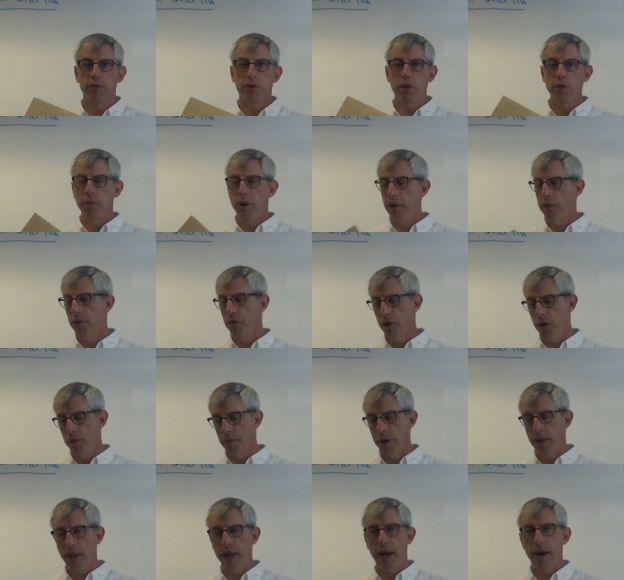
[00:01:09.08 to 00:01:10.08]
two by four in
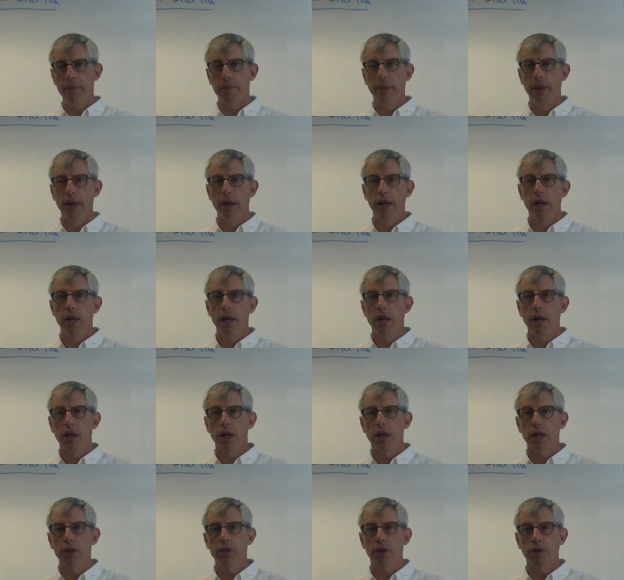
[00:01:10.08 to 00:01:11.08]
my lab.
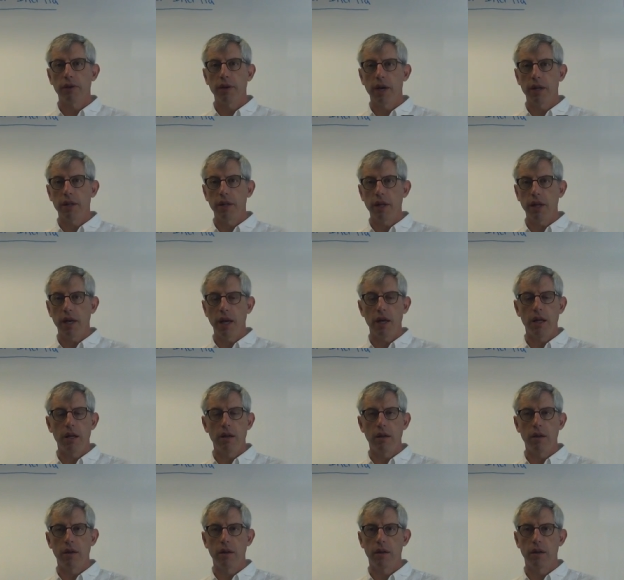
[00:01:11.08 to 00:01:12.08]
Okay, so I've got the
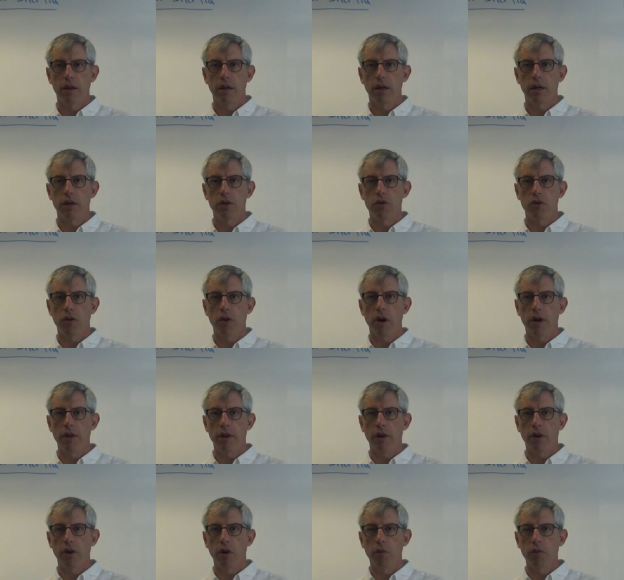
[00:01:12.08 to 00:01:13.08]
end uh, drawn
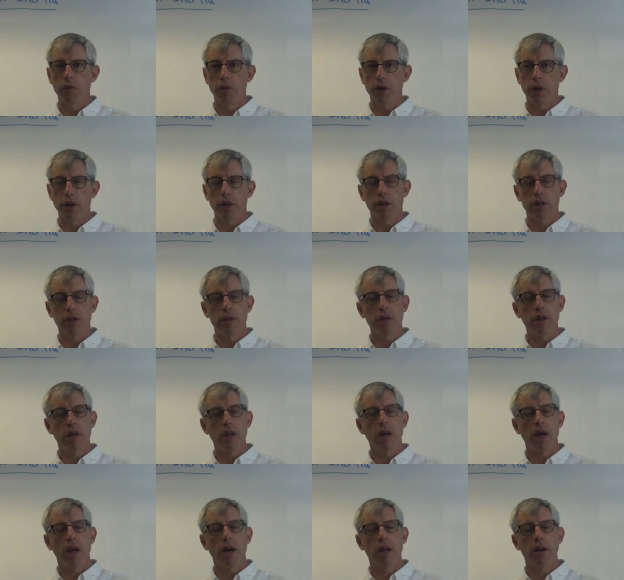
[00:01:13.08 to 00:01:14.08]
there. Hopefully you can see
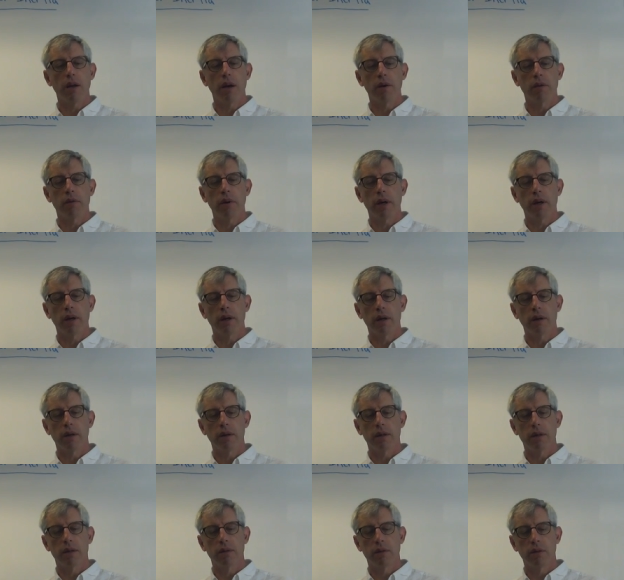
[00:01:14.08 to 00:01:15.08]
that. I, I
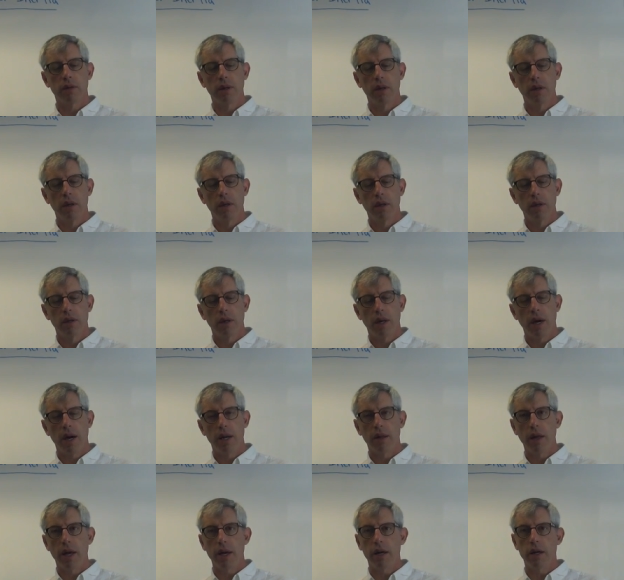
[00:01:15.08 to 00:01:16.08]
uh,
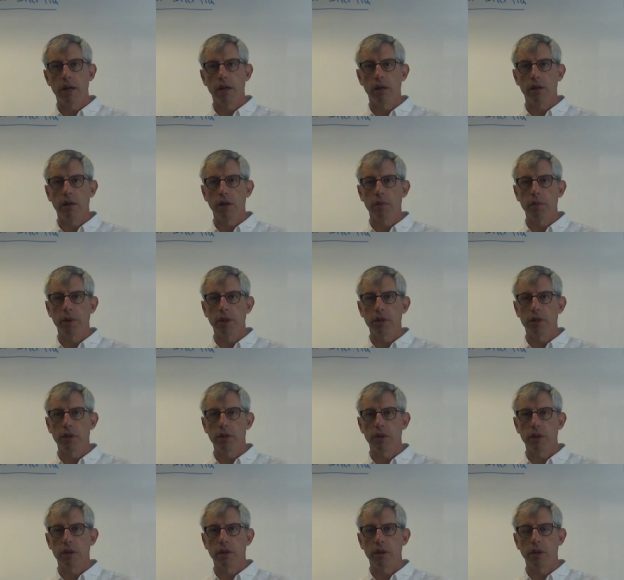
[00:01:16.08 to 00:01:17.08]
highlighted it a little bit so
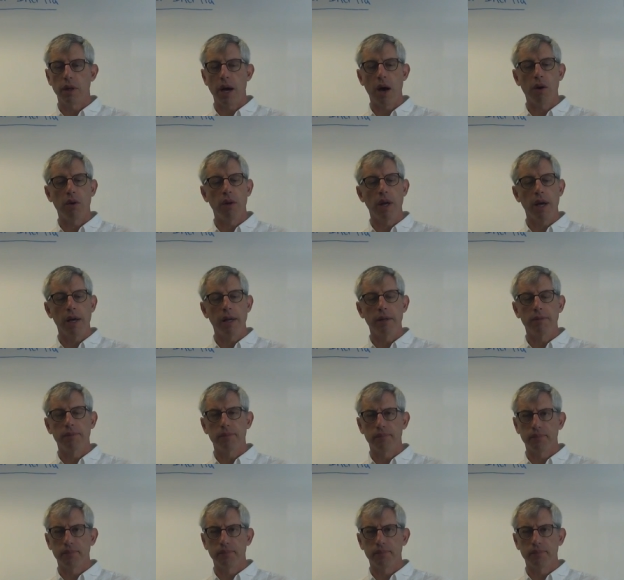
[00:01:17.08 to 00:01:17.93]
that to outline it.